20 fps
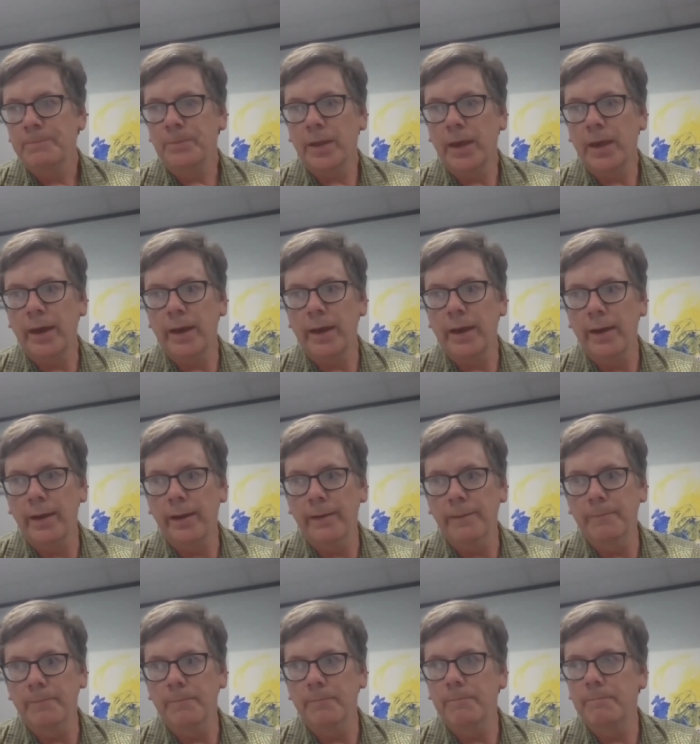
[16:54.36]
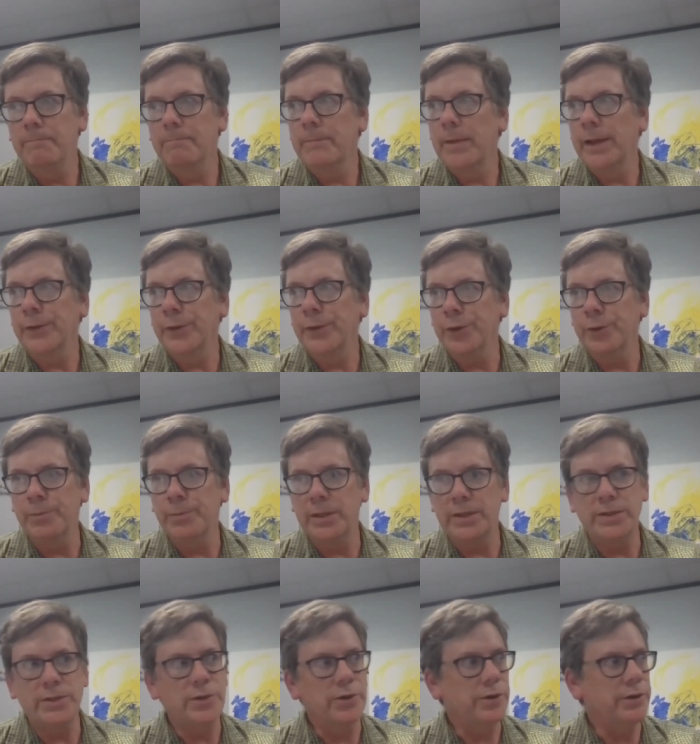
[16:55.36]
um, a little
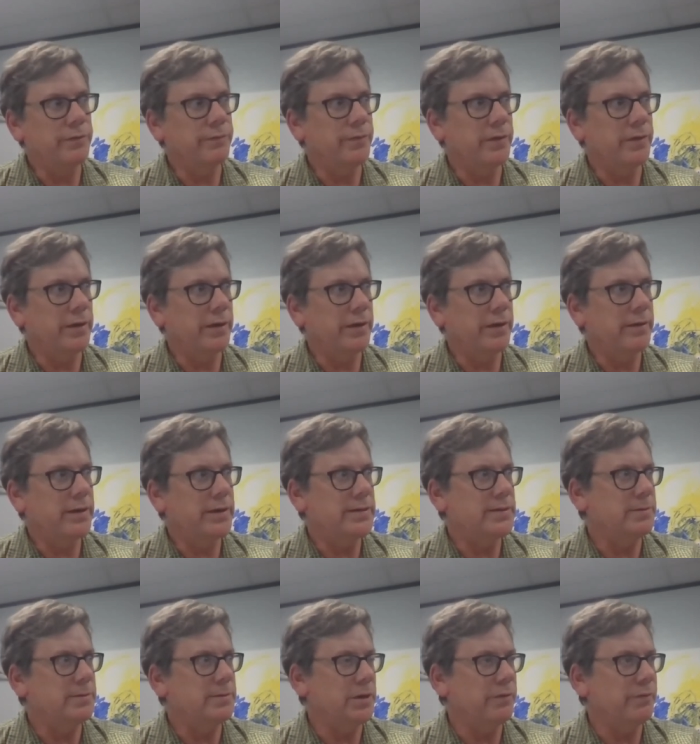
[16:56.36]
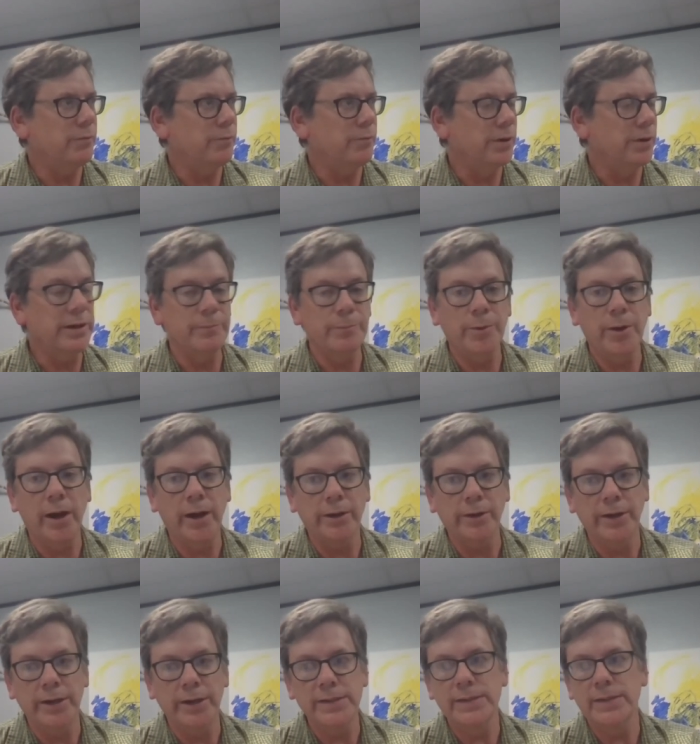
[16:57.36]
bit sort of a, it's a bit of a work in
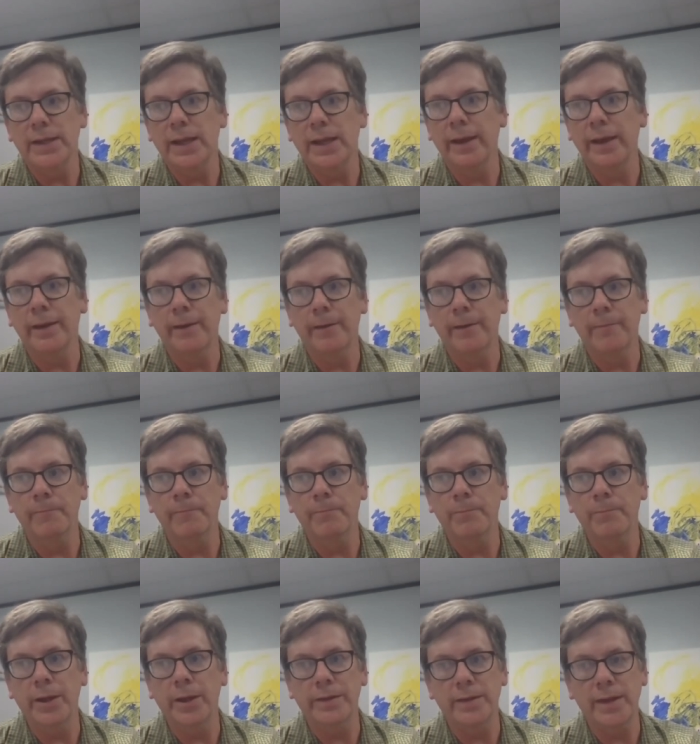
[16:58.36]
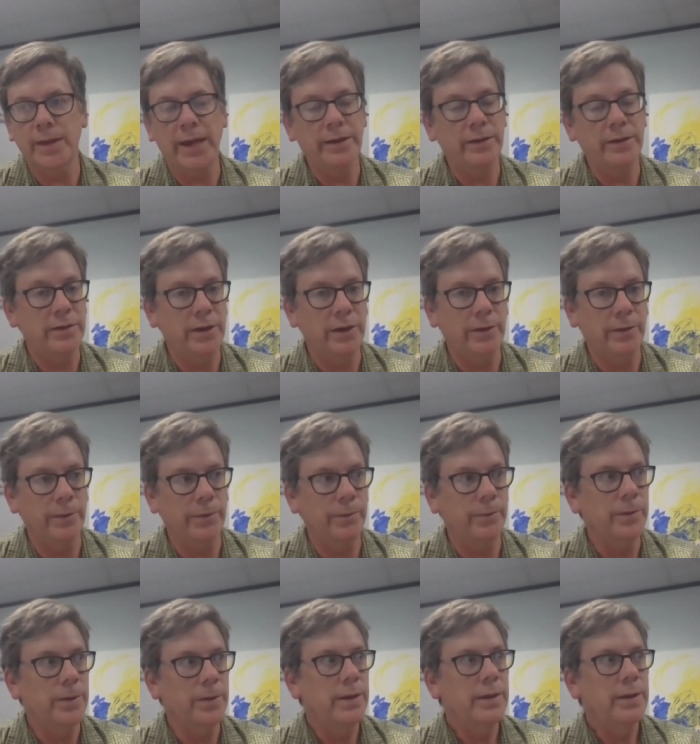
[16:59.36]
progress. Um, but I
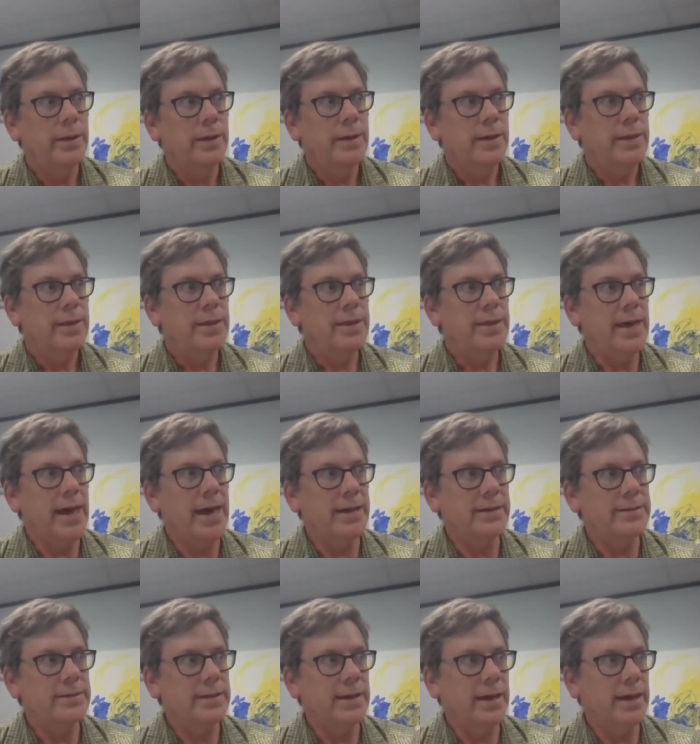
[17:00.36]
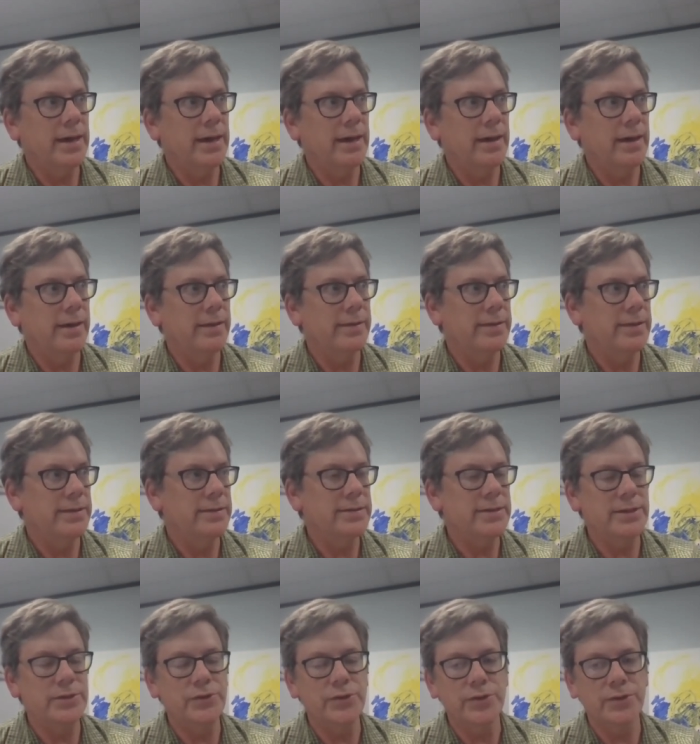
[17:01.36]
know that uh, the
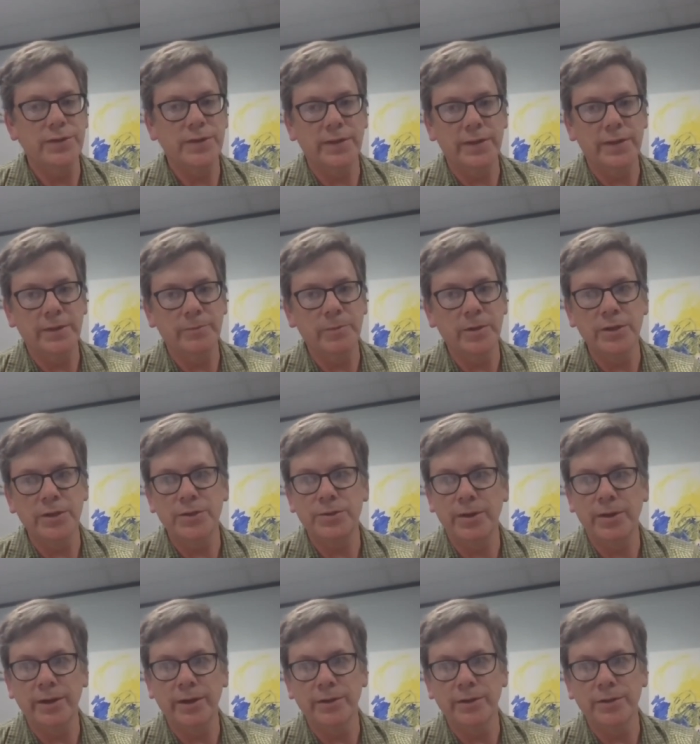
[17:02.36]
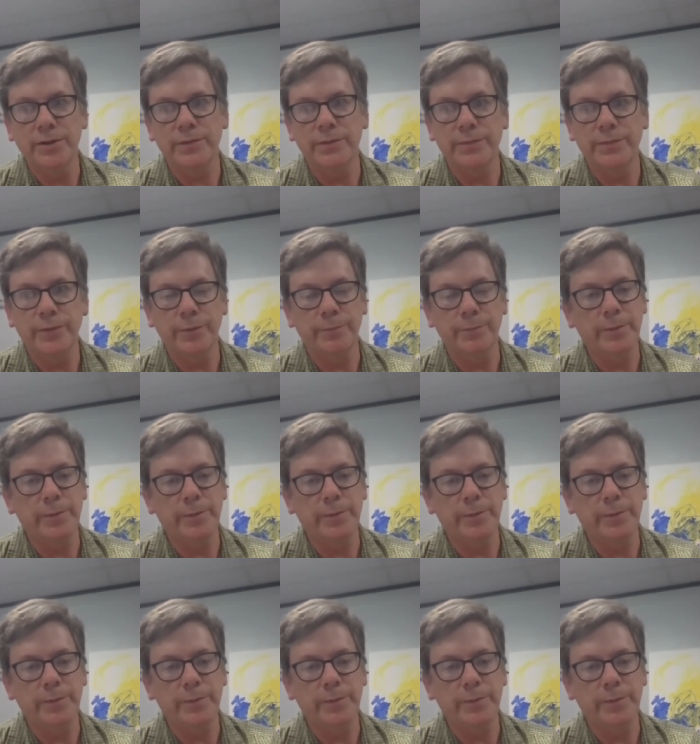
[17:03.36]
teachers and the administrators for